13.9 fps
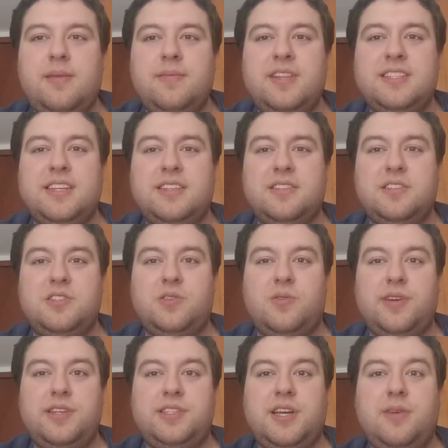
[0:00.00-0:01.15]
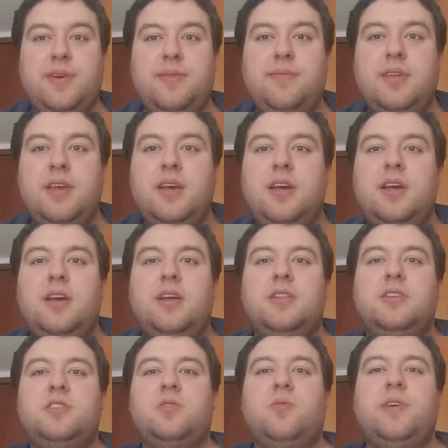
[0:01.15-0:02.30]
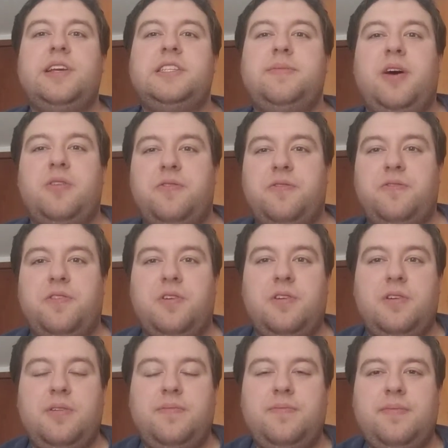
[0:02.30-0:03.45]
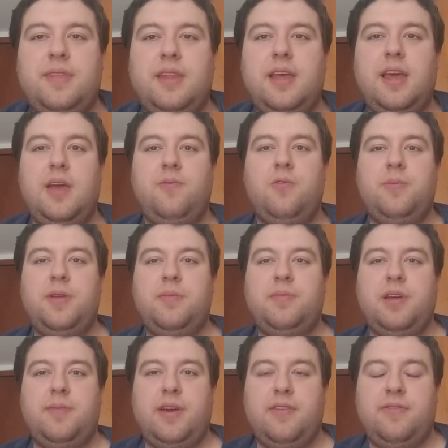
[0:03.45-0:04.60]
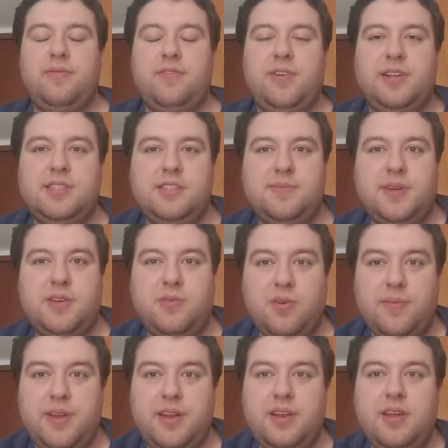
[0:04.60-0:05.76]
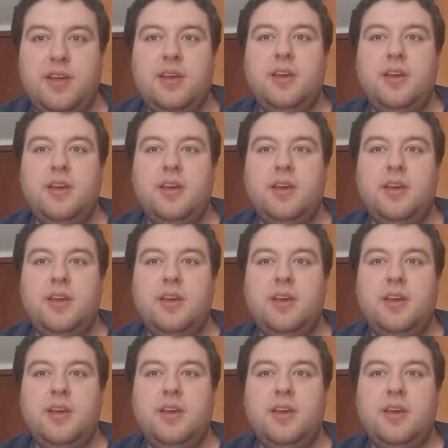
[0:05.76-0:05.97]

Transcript: Let's get to the story, shall we? The story is about Fern, a woman played by Frances McDormand,